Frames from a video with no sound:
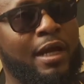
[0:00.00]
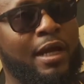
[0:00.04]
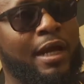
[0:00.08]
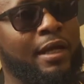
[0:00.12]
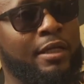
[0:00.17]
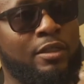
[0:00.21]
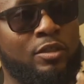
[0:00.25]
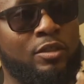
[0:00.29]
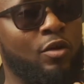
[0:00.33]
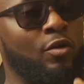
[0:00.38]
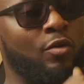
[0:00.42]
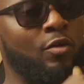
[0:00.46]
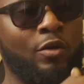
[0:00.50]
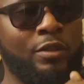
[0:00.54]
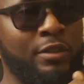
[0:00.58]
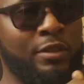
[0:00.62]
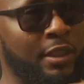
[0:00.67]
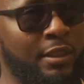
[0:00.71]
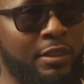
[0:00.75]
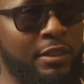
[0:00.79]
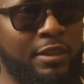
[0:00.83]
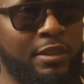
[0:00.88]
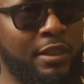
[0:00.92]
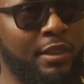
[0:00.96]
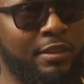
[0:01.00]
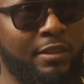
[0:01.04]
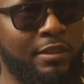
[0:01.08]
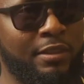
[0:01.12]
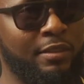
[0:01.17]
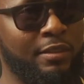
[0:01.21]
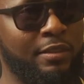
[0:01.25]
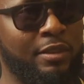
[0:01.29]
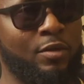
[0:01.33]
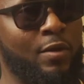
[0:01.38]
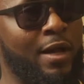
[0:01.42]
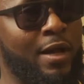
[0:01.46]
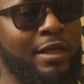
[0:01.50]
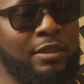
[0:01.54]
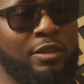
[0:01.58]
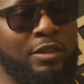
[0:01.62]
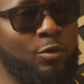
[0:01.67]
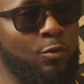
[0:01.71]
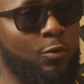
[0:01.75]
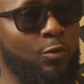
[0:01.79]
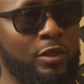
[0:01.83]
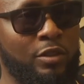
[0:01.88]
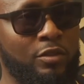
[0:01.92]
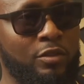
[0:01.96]
It's not contested. They don't ask
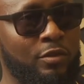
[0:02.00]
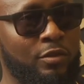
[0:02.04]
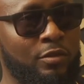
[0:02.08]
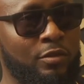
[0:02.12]
you questions.